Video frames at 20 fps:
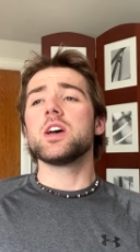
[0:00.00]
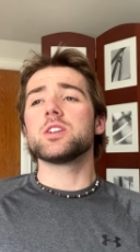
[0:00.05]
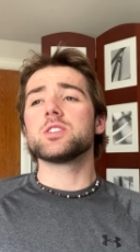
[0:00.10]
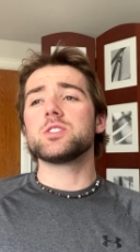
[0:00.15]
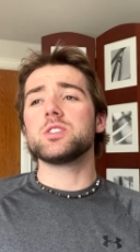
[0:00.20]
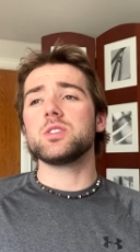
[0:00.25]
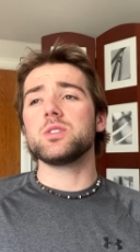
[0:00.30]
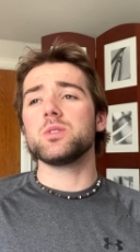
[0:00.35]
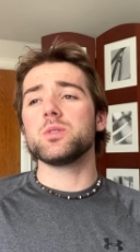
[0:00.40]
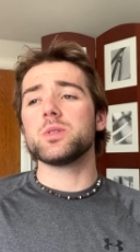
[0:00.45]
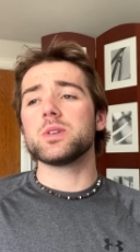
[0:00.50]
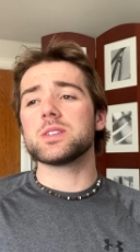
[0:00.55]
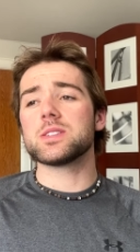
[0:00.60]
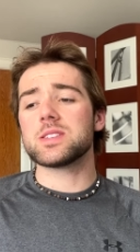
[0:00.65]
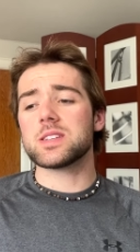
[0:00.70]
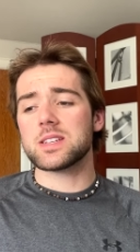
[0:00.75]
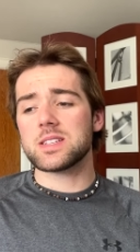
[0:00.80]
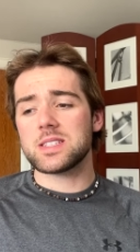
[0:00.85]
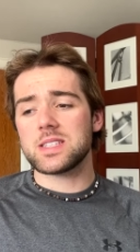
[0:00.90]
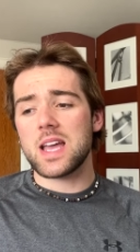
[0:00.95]
to
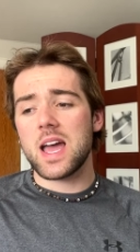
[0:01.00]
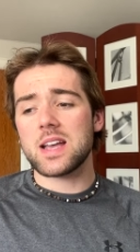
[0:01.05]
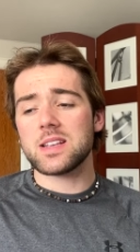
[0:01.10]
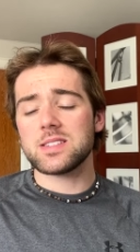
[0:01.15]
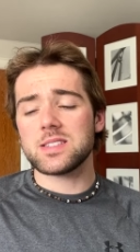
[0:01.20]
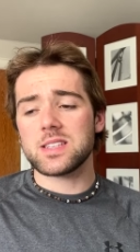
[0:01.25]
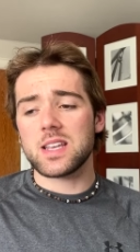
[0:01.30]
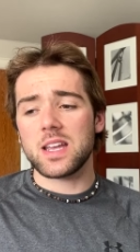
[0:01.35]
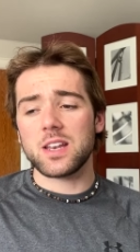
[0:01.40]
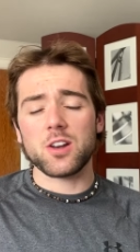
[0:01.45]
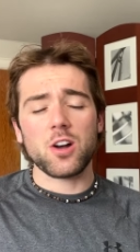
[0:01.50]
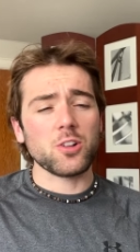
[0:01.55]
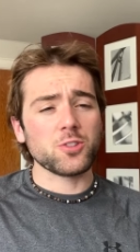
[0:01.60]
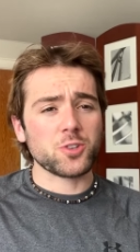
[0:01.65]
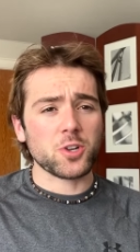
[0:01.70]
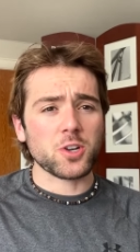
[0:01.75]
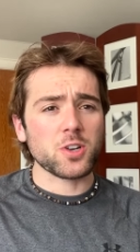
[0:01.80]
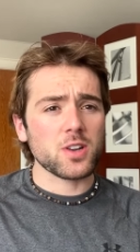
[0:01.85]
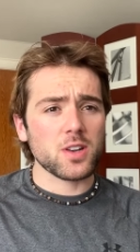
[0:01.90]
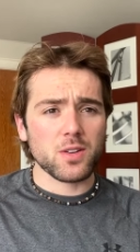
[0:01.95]
success in
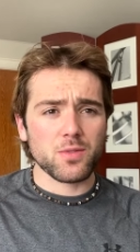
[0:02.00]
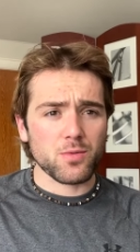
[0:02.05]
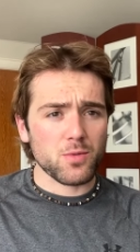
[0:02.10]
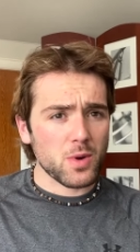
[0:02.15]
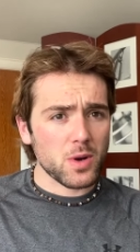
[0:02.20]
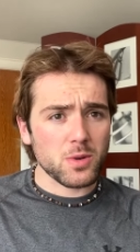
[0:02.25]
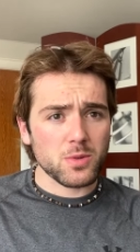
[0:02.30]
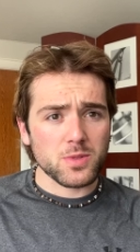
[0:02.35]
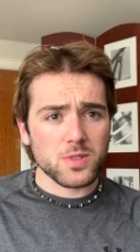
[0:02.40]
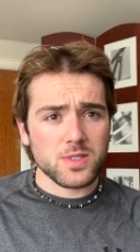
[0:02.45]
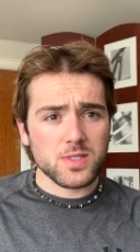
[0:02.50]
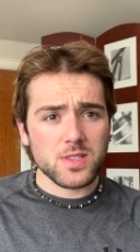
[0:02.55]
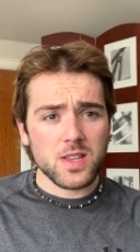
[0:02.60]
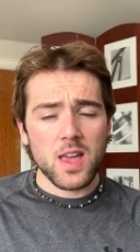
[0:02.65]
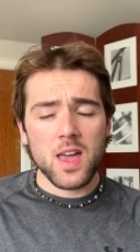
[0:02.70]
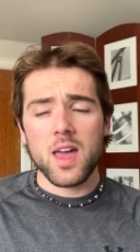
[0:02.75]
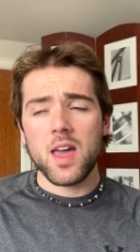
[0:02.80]
alternative routes.